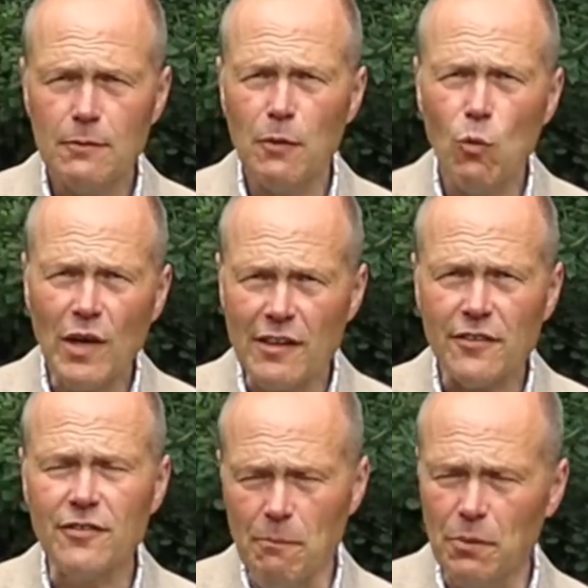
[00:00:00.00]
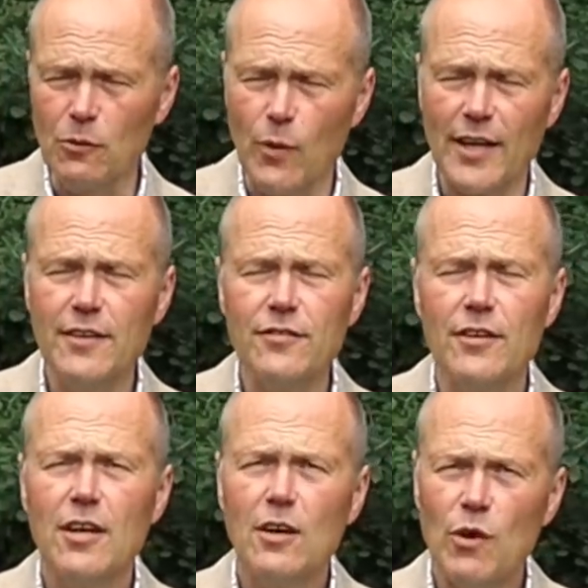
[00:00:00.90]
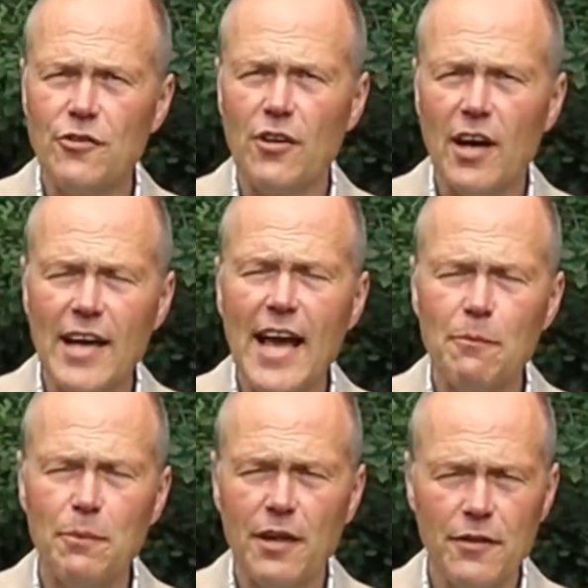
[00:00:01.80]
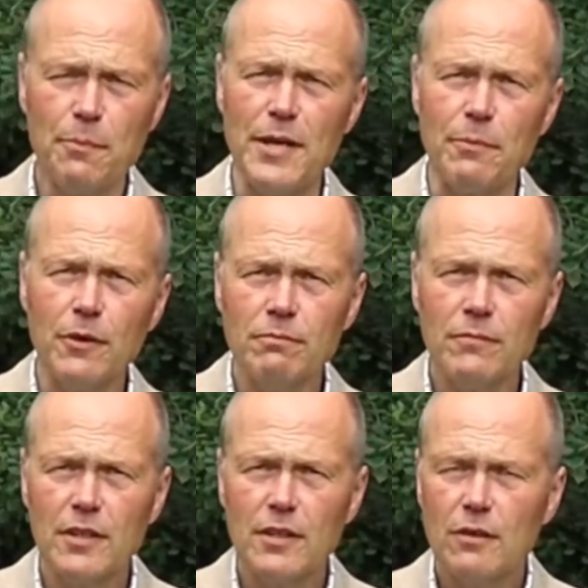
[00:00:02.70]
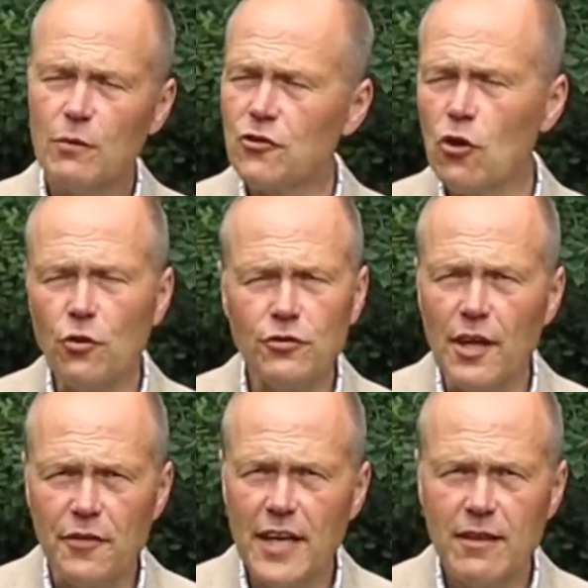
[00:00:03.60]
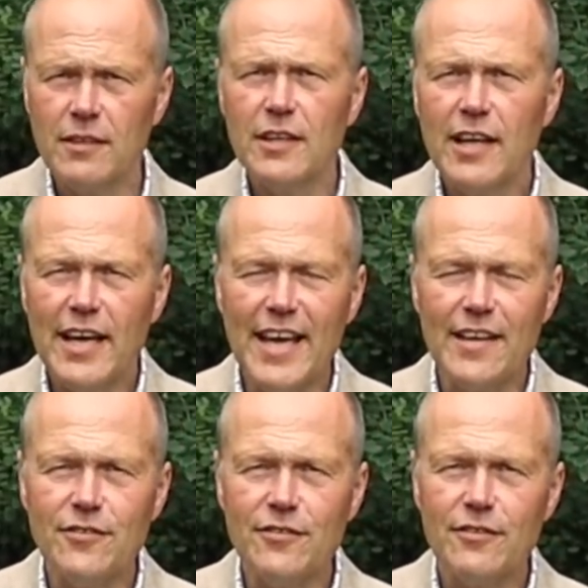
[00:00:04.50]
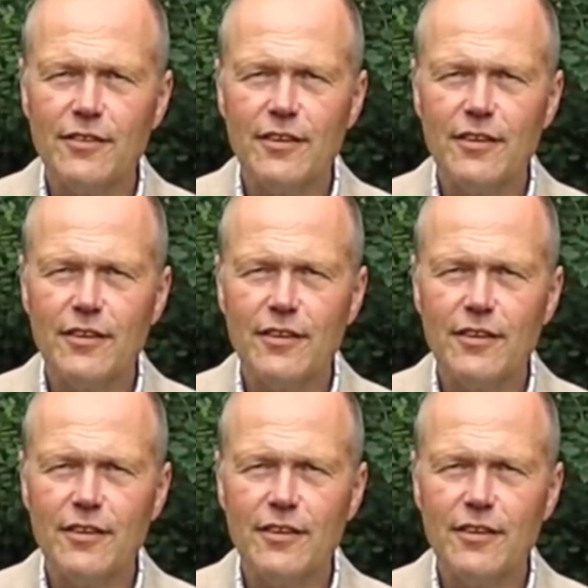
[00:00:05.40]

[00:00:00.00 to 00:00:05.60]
But one of the simple ways which I help other people, which cost nothing, is